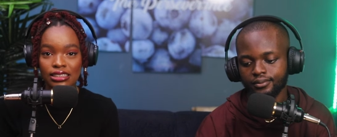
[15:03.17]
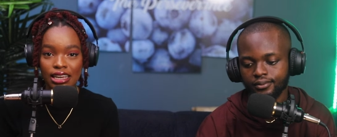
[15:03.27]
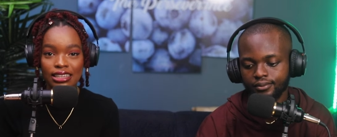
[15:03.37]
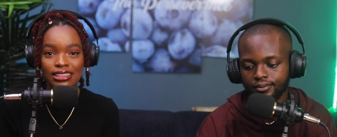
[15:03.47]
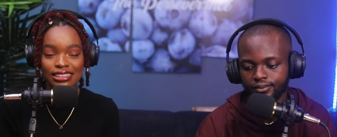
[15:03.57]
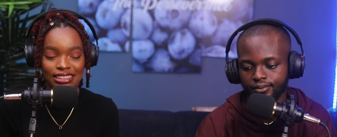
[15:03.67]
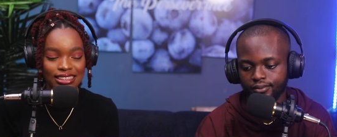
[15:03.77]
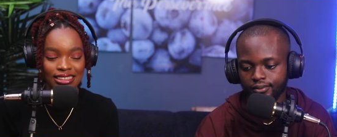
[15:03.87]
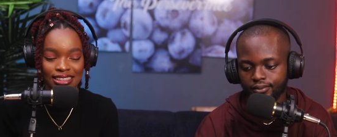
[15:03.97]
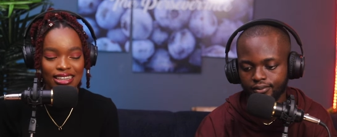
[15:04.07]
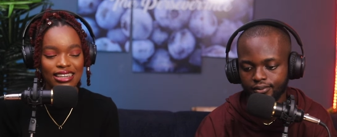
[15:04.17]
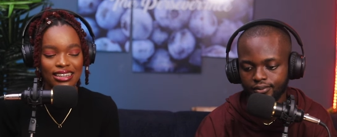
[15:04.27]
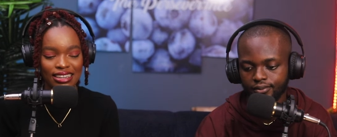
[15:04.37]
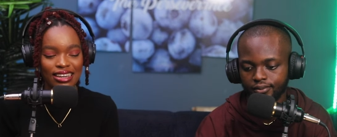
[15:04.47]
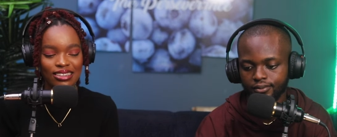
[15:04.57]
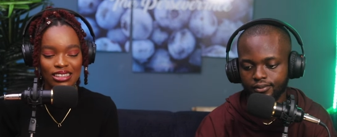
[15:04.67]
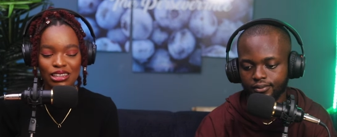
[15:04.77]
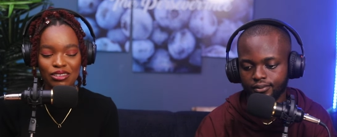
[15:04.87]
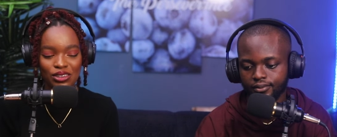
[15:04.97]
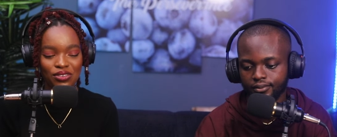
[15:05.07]
Speaker 1: his energy. I just
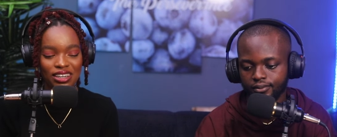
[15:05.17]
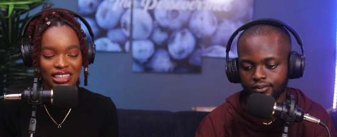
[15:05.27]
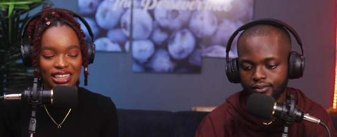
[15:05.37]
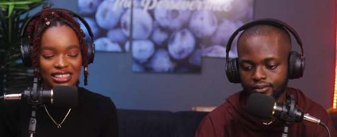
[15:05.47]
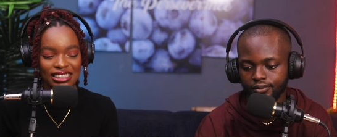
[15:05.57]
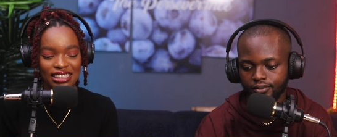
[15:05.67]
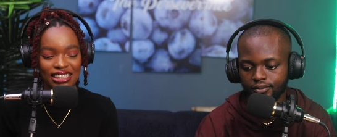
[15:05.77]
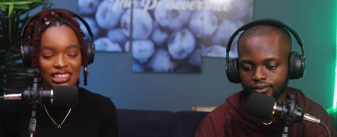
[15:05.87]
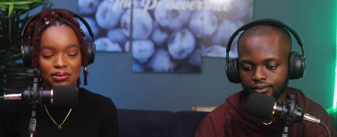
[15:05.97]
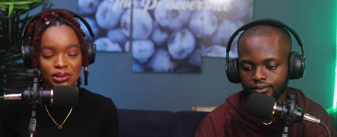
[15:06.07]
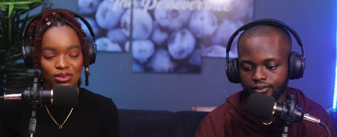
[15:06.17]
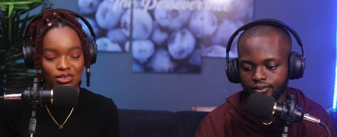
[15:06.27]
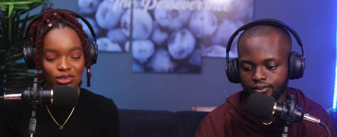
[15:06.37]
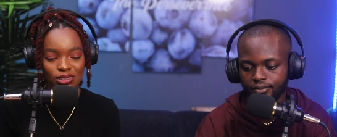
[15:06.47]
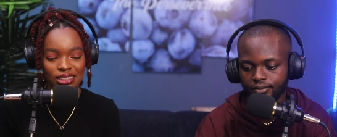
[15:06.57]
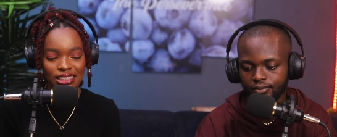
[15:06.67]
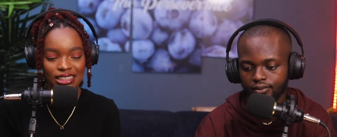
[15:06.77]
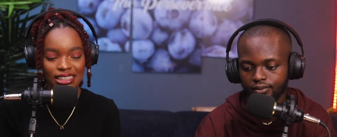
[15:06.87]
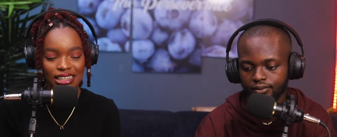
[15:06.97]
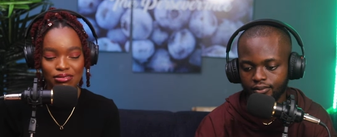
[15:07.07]
love the fact that he's able to do
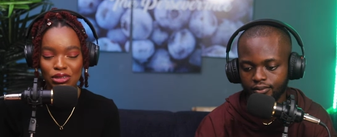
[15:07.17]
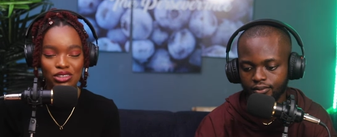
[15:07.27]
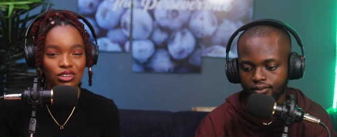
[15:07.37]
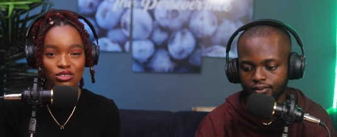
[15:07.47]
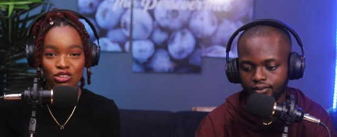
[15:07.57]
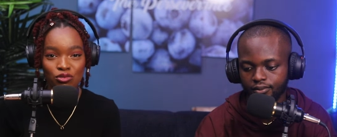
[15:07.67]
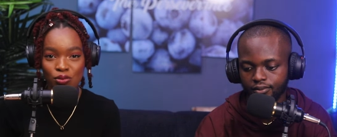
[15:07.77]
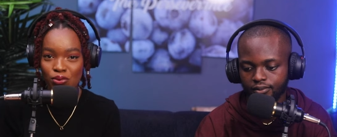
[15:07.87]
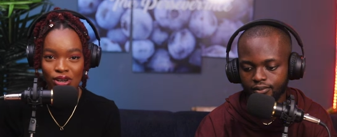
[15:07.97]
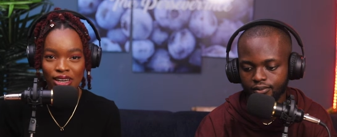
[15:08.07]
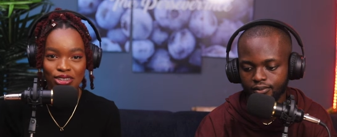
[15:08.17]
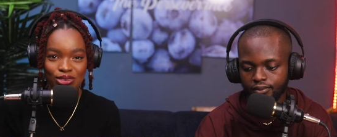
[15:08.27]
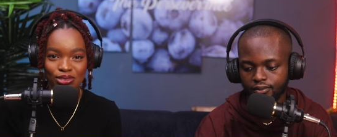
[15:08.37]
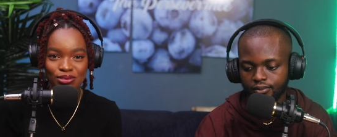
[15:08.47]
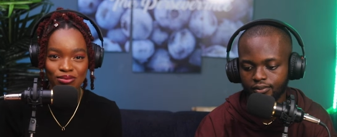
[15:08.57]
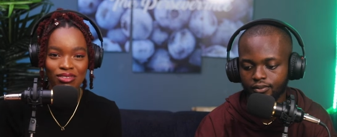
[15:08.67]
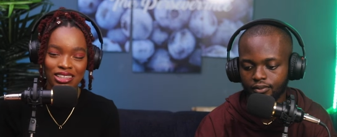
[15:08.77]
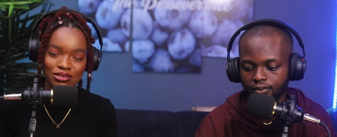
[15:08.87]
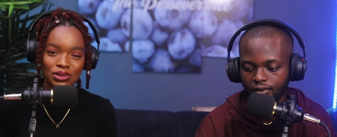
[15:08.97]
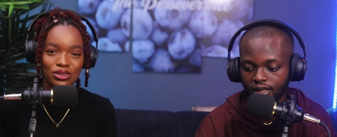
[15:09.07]
things that majority of people can do.
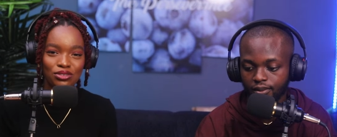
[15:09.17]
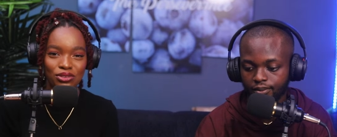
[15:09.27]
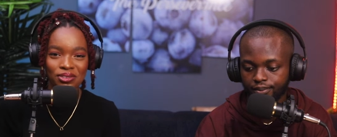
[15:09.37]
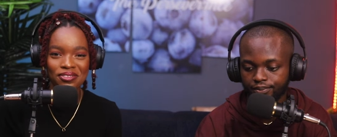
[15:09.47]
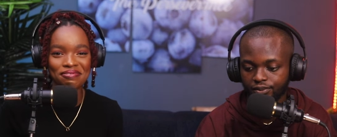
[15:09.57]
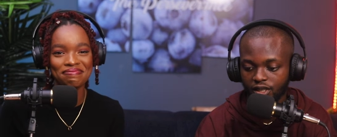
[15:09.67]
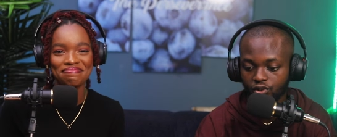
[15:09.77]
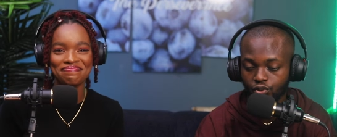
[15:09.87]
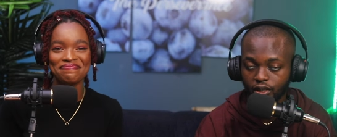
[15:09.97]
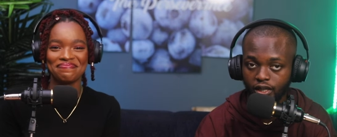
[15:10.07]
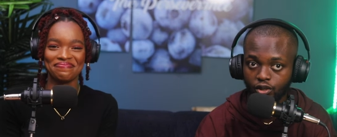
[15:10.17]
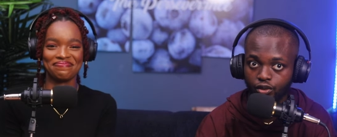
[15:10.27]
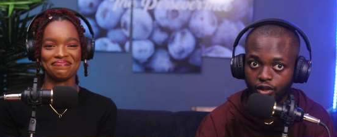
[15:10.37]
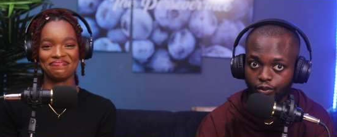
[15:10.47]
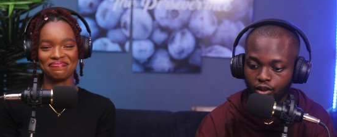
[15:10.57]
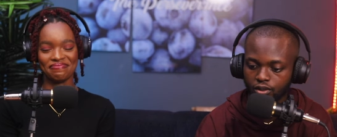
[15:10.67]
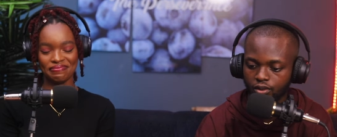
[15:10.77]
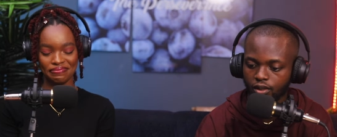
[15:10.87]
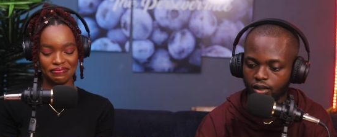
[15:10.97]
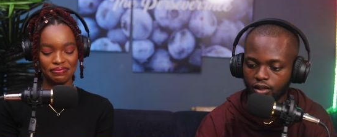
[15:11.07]
It's
Speaker 2: beautiful. Yeah. He's really a unique
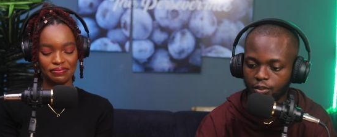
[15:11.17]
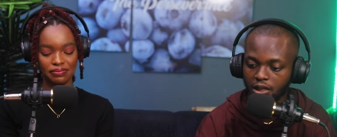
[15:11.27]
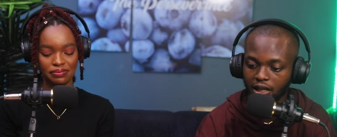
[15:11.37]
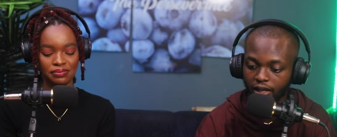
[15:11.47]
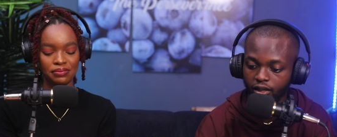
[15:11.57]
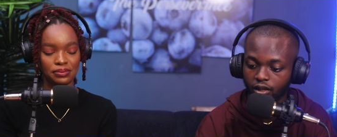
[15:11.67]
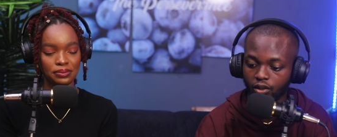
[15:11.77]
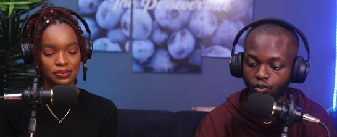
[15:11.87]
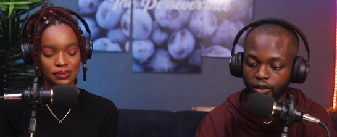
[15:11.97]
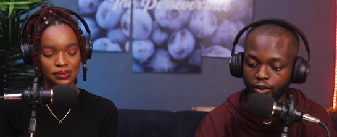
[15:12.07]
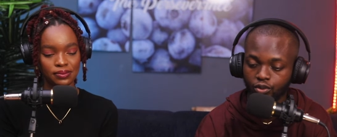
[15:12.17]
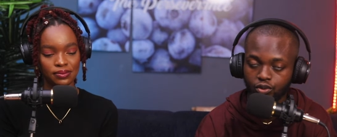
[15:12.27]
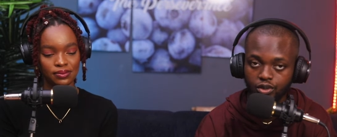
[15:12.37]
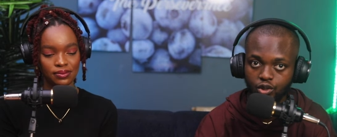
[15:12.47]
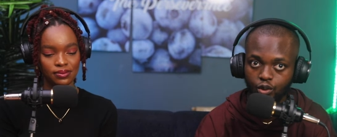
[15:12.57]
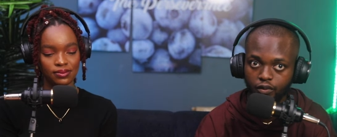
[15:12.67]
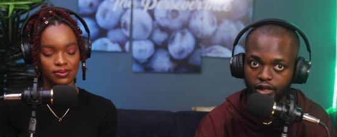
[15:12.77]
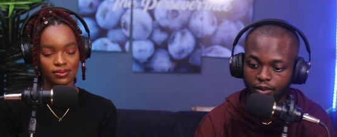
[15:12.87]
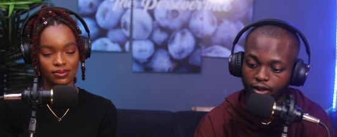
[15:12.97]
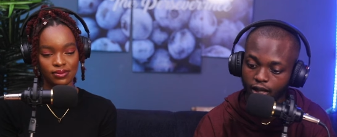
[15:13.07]
person, and I'm glad we're able to
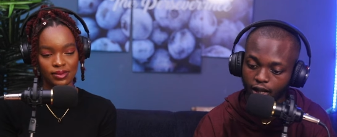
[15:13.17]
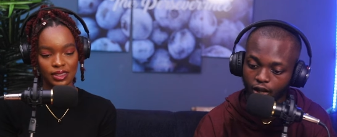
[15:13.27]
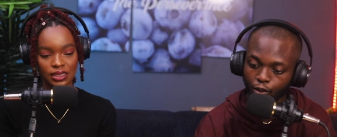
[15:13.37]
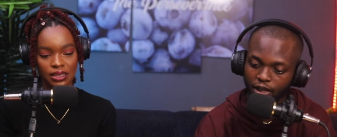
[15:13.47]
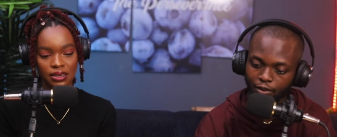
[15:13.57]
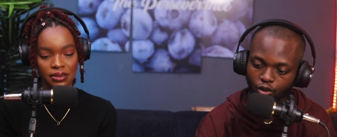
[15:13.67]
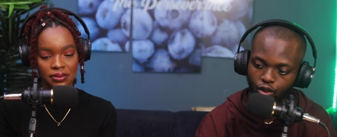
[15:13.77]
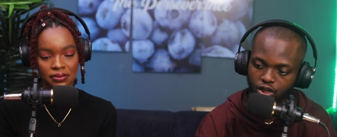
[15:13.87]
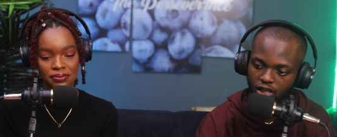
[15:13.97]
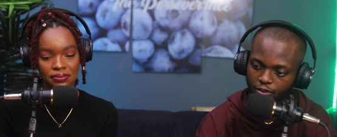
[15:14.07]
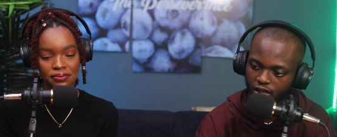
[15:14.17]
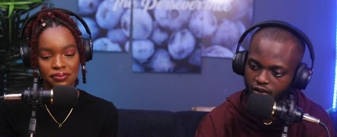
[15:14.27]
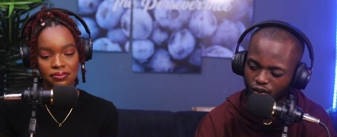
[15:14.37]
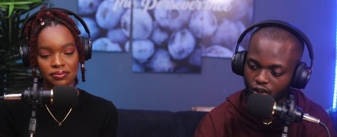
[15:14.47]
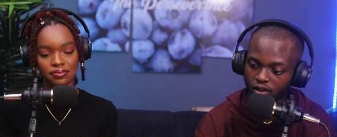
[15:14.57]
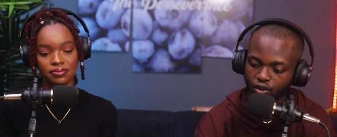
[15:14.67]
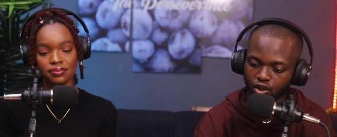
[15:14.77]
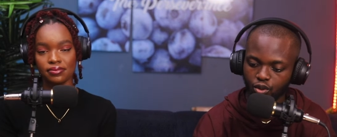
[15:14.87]
discover him. Comment down below what you think about this video. Give us a